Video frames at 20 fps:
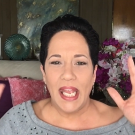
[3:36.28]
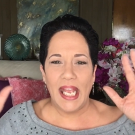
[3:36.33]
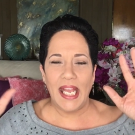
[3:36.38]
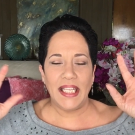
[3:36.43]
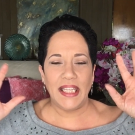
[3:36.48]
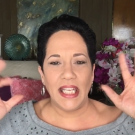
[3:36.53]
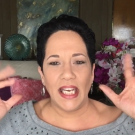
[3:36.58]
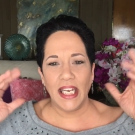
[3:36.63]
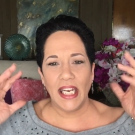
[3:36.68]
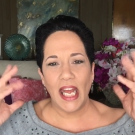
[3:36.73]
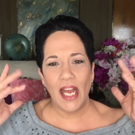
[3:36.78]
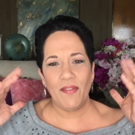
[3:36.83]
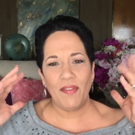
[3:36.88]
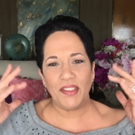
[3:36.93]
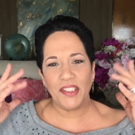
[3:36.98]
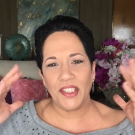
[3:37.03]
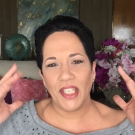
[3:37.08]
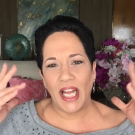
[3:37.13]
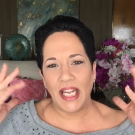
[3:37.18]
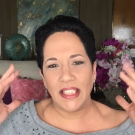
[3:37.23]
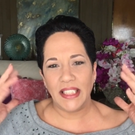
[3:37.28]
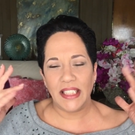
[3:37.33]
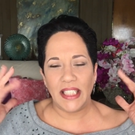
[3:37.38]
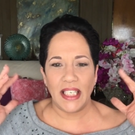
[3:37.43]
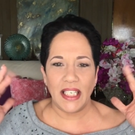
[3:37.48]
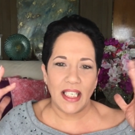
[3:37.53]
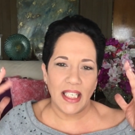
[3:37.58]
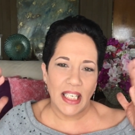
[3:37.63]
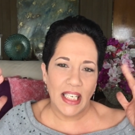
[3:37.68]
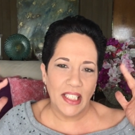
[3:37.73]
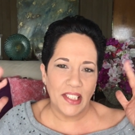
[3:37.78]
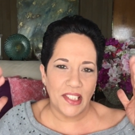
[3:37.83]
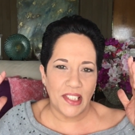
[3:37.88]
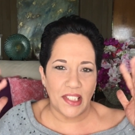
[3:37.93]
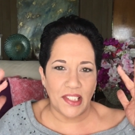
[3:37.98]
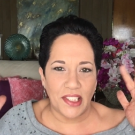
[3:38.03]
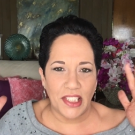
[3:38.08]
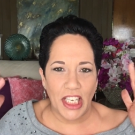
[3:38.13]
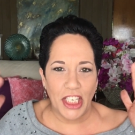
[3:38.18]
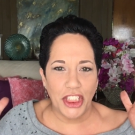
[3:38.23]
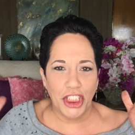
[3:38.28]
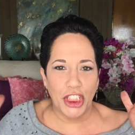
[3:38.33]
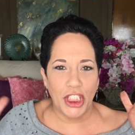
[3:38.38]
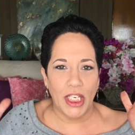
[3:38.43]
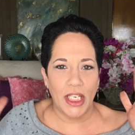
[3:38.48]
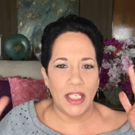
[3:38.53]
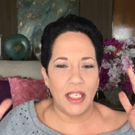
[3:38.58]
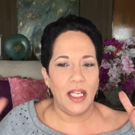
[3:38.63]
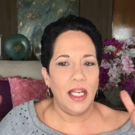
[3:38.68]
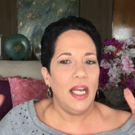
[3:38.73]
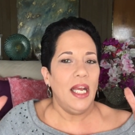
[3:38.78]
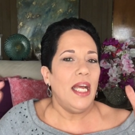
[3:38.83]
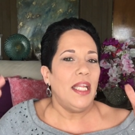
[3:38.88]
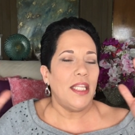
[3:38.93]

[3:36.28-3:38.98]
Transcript: It did have a slight tingling sensation